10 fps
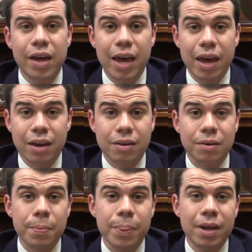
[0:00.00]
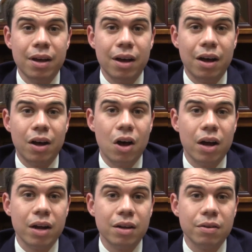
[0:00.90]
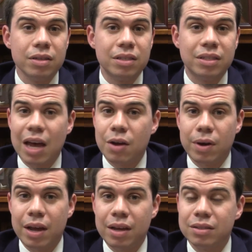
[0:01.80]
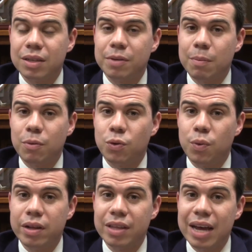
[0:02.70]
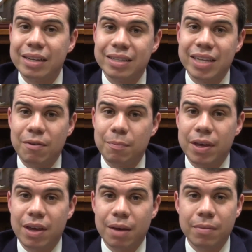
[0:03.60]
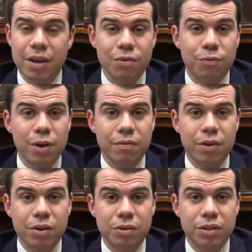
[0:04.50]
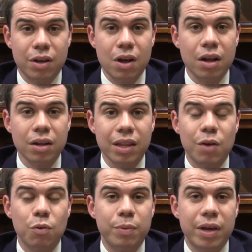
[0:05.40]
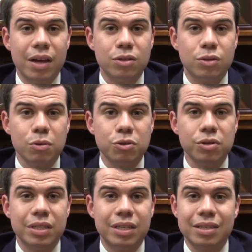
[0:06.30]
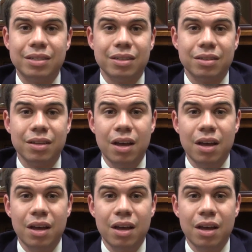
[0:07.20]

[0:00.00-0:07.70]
And on Saturday, September 12th at 7 p.m. in front of Gardner City Hall, there will be a social distance